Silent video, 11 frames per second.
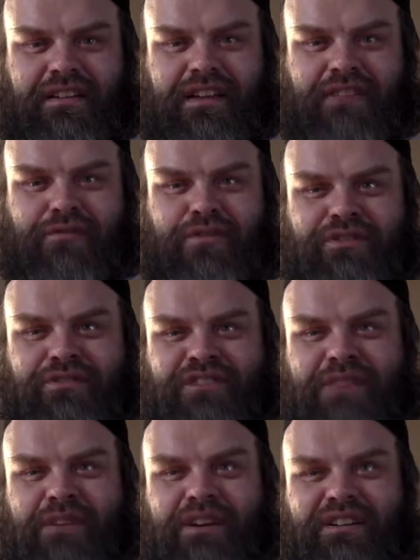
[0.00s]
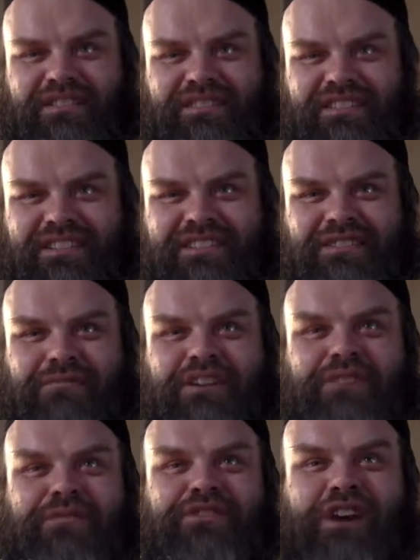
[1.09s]
And of course, Nusayba is the one
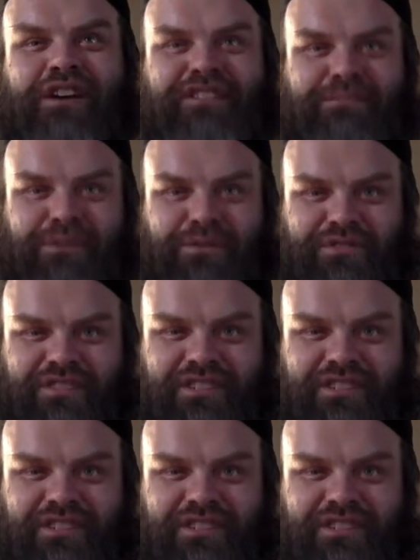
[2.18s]
who talks the most,